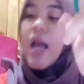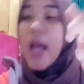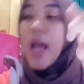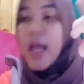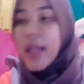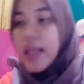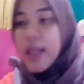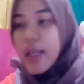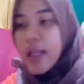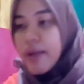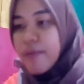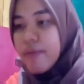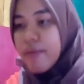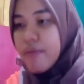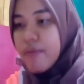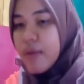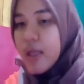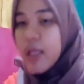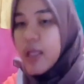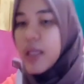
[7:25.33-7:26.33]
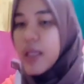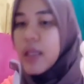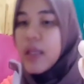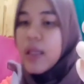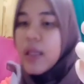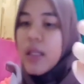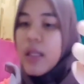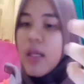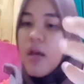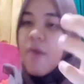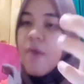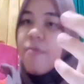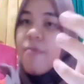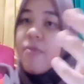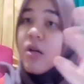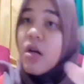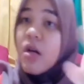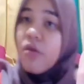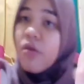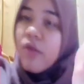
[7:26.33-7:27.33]
anime in
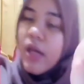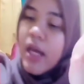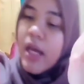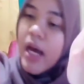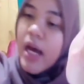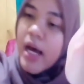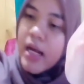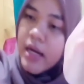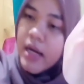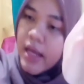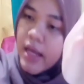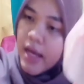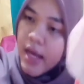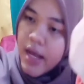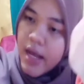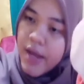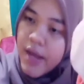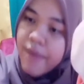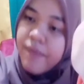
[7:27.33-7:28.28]
Merauke area.